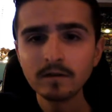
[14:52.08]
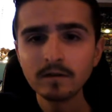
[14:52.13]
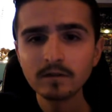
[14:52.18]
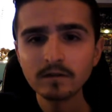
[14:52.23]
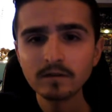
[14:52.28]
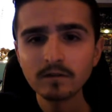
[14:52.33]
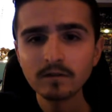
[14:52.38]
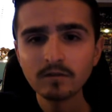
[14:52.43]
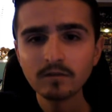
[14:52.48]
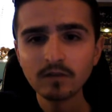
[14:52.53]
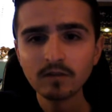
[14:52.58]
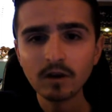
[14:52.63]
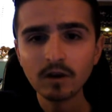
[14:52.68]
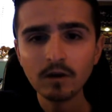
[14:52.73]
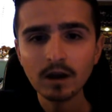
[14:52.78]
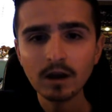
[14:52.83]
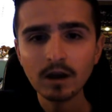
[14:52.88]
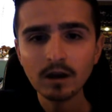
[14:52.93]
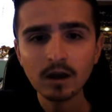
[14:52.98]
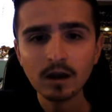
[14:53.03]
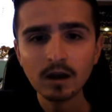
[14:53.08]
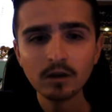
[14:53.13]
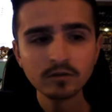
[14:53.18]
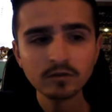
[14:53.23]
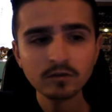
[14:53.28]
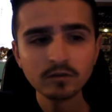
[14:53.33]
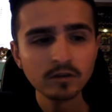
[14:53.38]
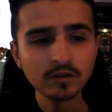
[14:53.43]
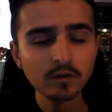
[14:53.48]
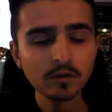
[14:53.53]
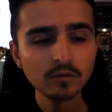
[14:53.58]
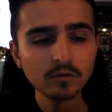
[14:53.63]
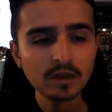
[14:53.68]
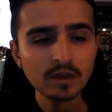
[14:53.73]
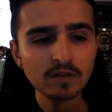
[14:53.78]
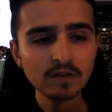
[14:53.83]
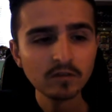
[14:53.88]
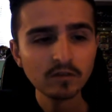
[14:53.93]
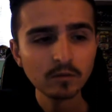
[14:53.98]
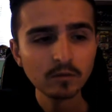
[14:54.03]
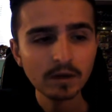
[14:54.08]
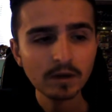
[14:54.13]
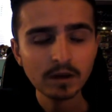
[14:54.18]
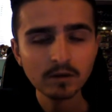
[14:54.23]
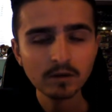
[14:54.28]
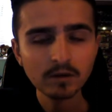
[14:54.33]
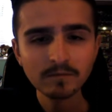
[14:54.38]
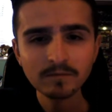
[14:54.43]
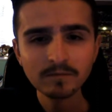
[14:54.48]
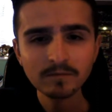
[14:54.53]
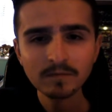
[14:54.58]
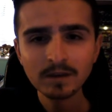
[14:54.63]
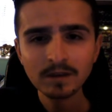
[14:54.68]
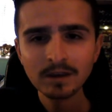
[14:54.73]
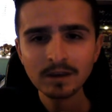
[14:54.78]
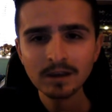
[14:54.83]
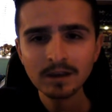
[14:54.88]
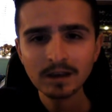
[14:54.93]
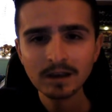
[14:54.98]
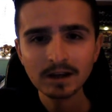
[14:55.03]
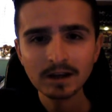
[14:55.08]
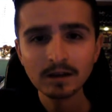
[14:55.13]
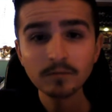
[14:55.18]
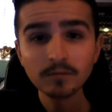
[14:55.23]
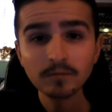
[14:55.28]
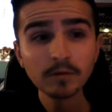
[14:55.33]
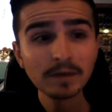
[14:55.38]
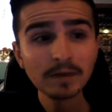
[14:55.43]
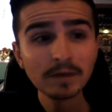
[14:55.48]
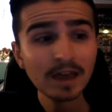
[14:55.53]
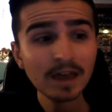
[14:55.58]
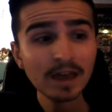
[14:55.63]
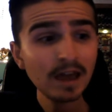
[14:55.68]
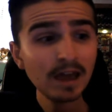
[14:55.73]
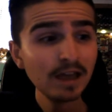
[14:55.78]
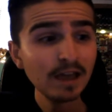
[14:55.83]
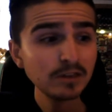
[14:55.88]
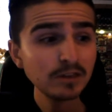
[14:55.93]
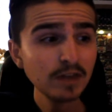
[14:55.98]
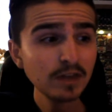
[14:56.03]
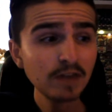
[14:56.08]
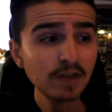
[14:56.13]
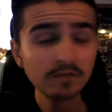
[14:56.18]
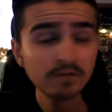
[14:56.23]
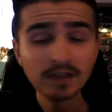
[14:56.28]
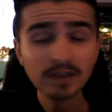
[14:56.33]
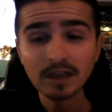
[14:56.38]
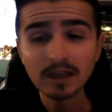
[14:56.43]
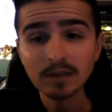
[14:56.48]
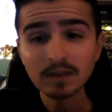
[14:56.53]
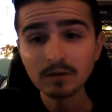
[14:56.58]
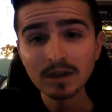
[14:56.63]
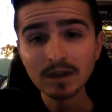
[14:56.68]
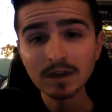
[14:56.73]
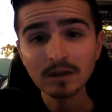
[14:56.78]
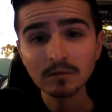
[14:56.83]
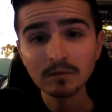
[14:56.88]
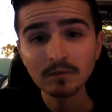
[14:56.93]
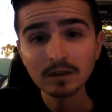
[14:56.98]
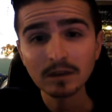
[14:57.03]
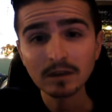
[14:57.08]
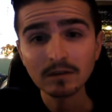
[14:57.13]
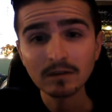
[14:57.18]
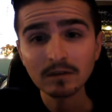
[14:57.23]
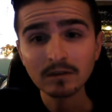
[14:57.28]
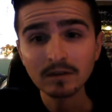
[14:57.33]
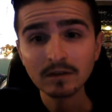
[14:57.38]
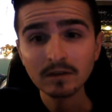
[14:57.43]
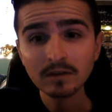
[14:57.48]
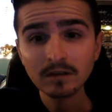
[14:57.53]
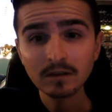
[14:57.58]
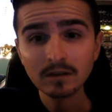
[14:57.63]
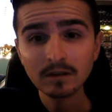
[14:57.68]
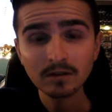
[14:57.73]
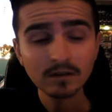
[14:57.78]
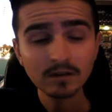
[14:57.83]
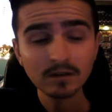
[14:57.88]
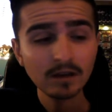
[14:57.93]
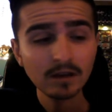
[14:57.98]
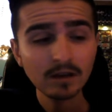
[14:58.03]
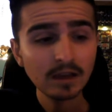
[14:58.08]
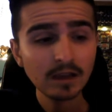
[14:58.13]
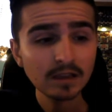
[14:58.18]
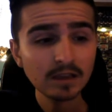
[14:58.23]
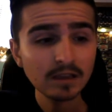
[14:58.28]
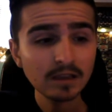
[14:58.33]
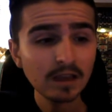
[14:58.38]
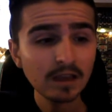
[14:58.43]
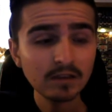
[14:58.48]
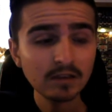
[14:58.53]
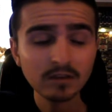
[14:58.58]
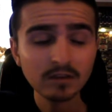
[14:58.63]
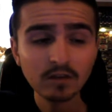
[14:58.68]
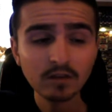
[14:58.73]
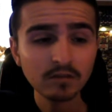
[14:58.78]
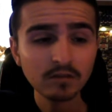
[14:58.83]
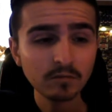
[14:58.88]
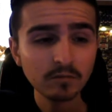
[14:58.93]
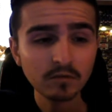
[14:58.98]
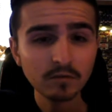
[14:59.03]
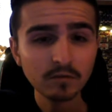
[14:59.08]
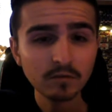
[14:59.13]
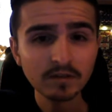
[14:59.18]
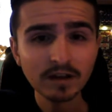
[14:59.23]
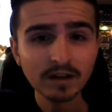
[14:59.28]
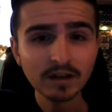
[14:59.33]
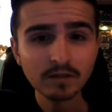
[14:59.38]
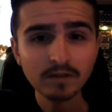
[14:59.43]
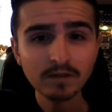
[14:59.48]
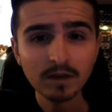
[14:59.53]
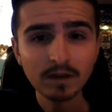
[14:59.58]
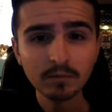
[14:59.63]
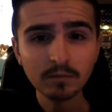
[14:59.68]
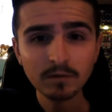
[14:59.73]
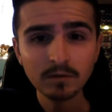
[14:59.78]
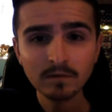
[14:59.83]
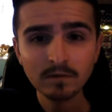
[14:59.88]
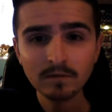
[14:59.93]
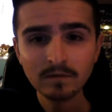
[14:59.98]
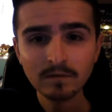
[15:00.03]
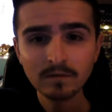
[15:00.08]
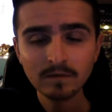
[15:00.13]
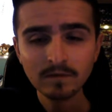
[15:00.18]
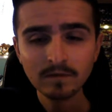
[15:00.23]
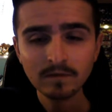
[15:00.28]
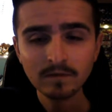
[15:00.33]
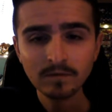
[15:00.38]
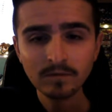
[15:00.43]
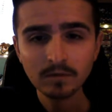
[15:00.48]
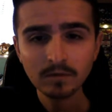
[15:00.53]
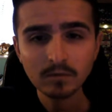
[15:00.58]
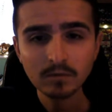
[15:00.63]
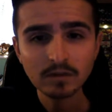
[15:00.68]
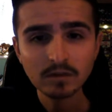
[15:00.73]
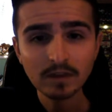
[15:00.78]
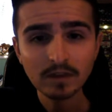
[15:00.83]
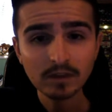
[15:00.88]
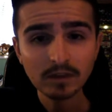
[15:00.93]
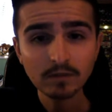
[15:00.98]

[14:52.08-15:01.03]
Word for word: So I got to know all these on the way home. And probably actually every day they were here we did. I did get to know some sort of Italian rap, which is actually very